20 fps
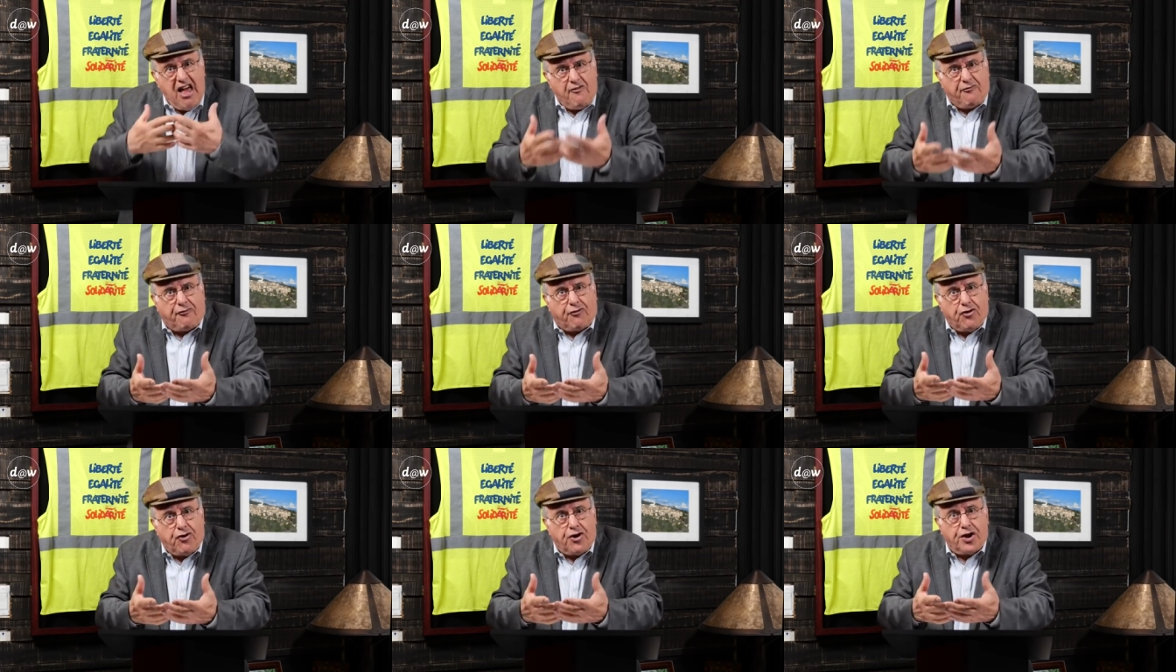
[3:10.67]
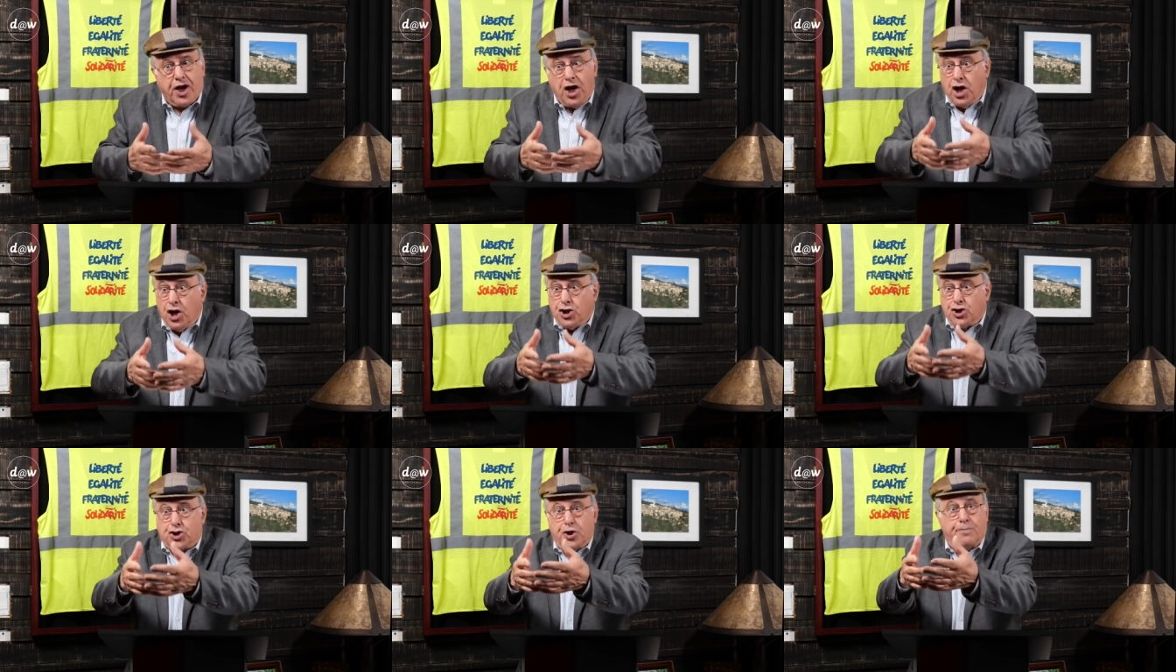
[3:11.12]
effort
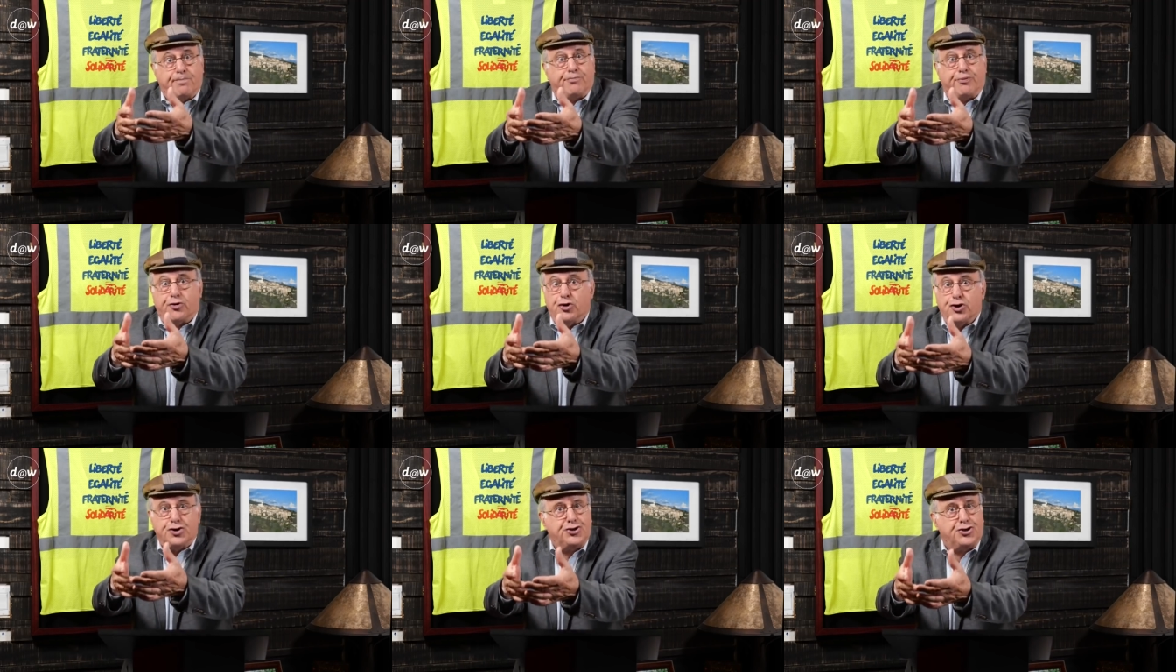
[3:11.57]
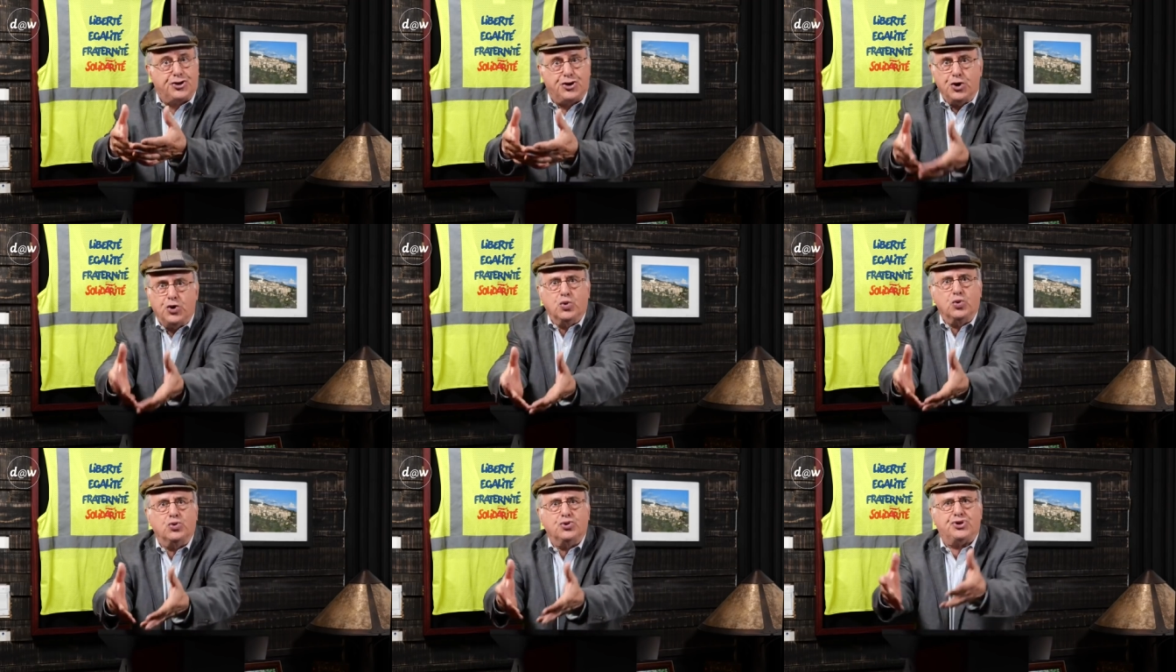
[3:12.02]
to
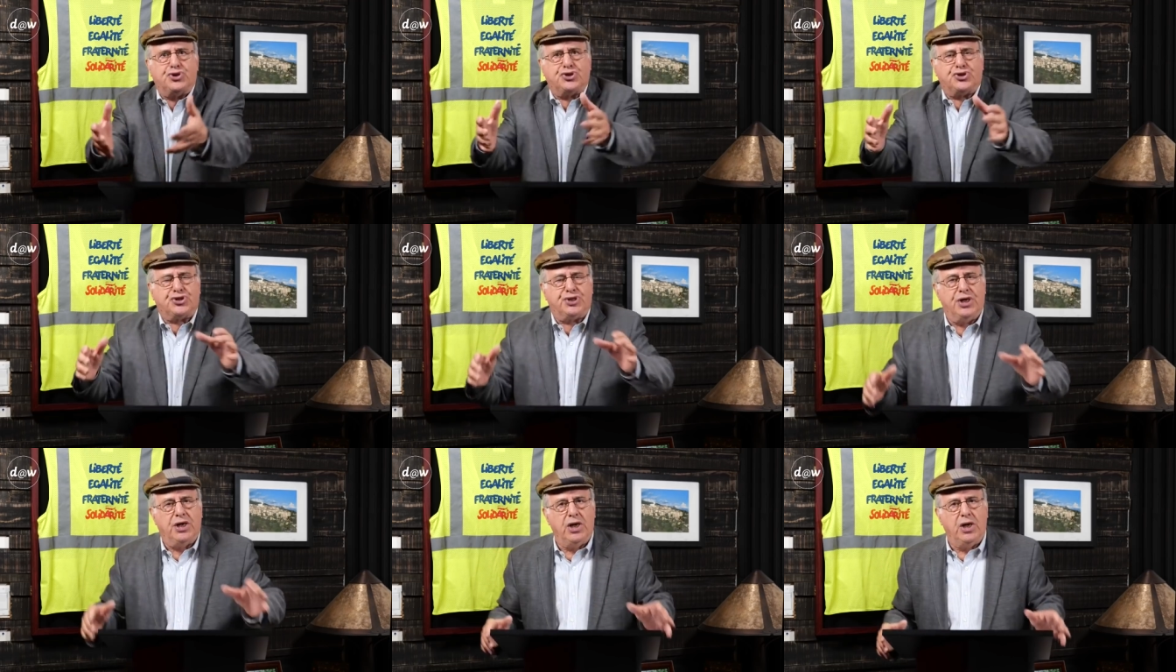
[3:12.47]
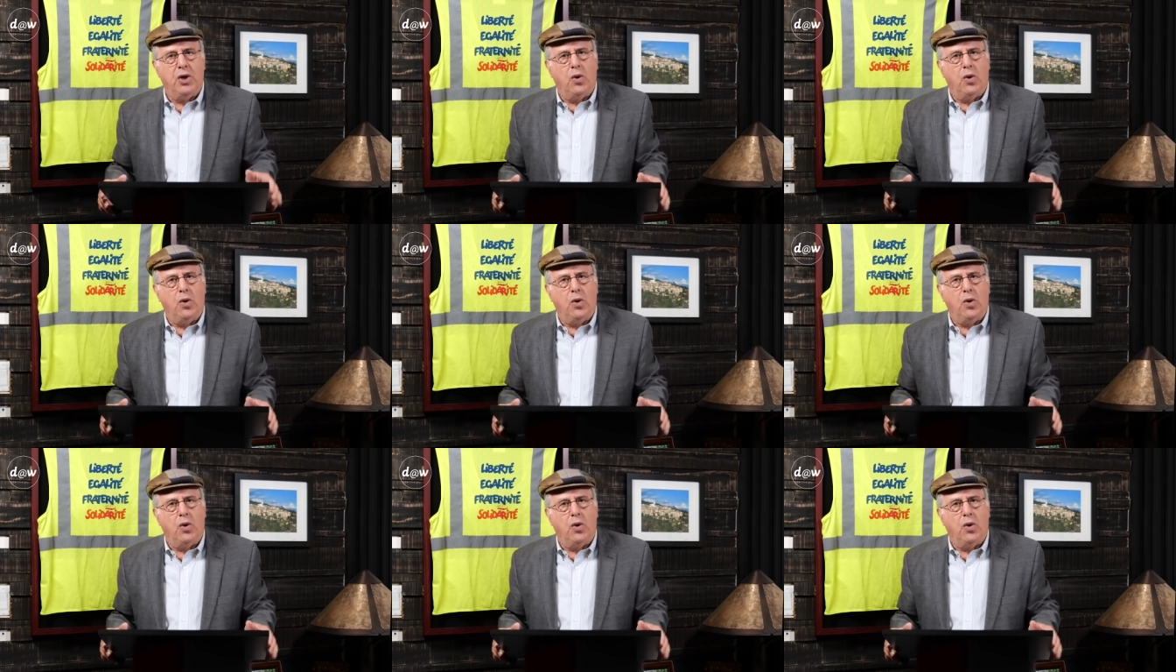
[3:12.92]
produce